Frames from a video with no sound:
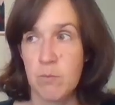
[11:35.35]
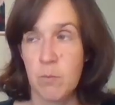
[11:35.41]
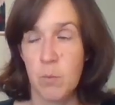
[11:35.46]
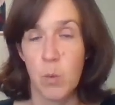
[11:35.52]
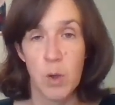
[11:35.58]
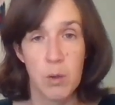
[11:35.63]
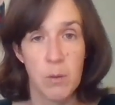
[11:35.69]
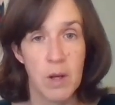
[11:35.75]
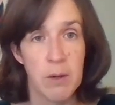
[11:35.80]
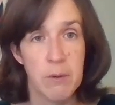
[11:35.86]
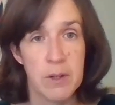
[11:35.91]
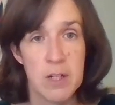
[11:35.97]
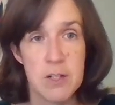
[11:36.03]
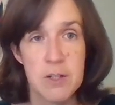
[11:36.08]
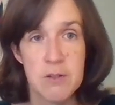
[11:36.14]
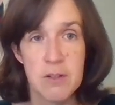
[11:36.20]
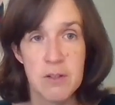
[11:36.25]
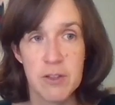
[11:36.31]
What do I want
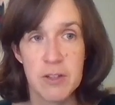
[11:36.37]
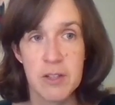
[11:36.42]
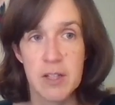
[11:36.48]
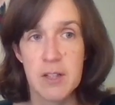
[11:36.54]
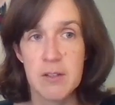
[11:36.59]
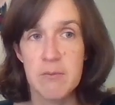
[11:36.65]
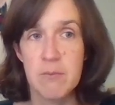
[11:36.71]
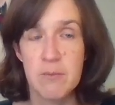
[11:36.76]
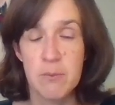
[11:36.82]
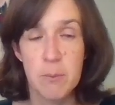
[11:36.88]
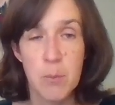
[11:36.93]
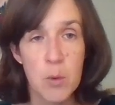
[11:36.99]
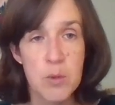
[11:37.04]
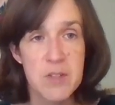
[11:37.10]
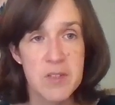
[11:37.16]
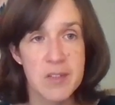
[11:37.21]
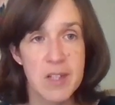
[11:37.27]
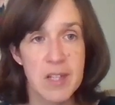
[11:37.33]
to do differently?
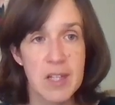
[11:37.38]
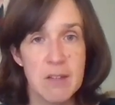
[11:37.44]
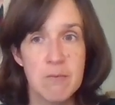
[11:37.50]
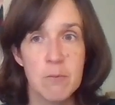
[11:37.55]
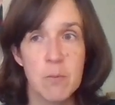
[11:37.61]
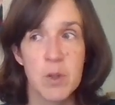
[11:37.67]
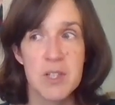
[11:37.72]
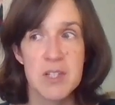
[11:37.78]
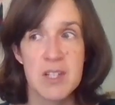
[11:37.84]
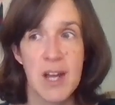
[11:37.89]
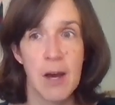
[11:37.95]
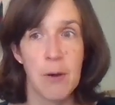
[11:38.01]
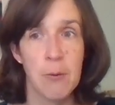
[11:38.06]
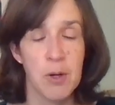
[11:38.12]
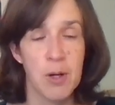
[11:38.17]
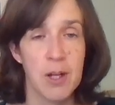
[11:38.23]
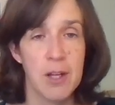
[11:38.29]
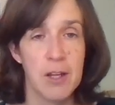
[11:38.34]
Mostly what's
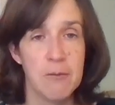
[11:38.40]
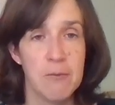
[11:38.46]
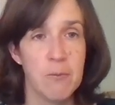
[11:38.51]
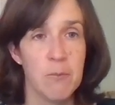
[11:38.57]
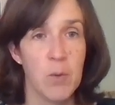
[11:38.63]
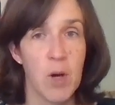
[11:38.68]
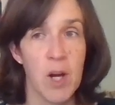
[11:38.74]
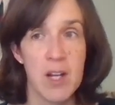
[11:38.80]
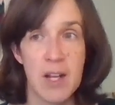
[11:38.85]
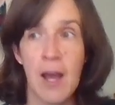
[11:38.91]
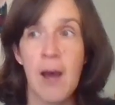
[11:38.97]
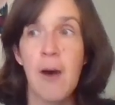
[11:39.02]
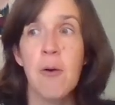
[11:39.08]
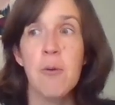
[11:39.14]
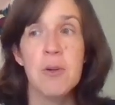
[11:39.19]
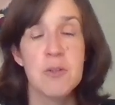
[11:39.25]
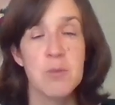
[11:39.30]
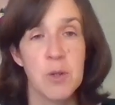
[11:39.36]
not working right
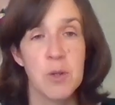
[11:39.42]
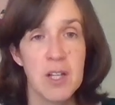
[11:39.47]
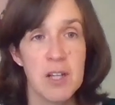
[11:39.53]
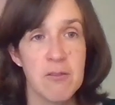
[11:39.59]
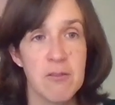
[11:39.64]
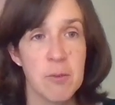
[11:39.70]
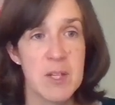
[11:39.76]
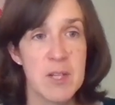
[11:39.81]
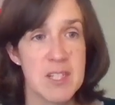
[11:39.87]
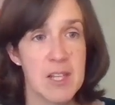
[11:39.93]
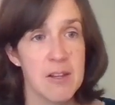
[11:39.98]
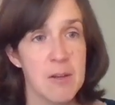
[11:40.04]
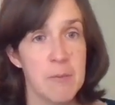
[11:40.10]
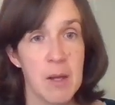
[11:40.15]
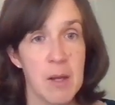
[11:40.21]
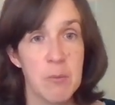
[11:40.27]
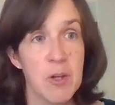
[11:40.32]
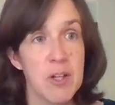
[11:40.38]
now. What's working for me
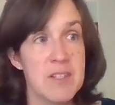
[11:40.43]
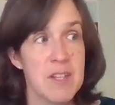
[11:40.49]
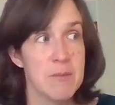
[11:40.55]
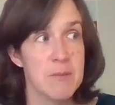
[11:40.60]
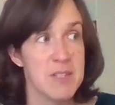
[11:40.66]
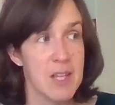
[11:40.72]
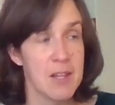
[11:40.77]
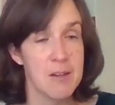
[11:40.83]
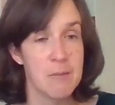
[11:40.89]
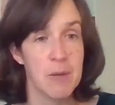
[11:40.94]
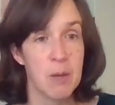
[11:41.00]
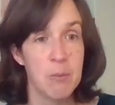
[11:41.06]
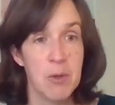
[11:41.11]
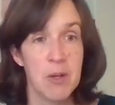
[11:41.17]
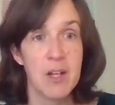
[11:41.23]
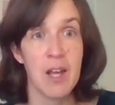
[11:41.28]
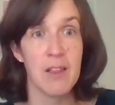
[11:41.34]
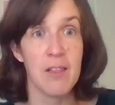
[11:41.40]
selling my book is I'm selling my
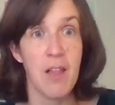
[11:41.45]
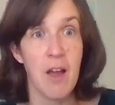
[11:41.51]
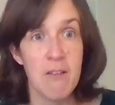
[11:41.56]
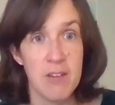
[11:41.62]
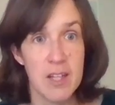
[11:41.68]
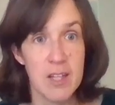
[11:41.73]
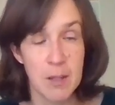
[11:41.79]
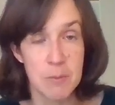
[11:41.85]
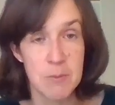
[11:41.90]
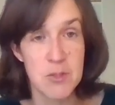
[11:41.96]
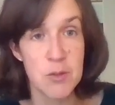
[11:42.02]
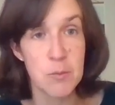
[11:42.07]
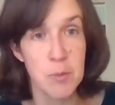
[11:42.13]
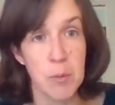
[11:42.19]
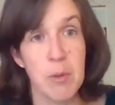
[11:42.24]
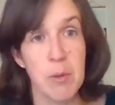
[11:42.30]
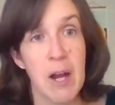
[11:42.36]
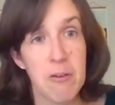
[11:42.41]
book. I love it. I'm
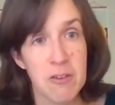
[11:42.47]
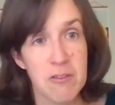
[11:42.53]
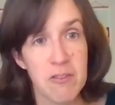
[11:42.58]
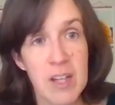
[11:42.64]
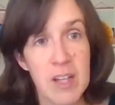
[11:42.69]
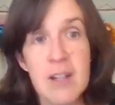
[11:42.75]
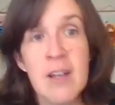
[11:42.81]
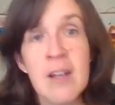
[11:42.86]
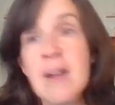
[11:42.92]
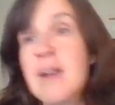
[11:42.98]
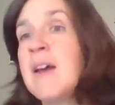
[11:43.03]
super proud of it.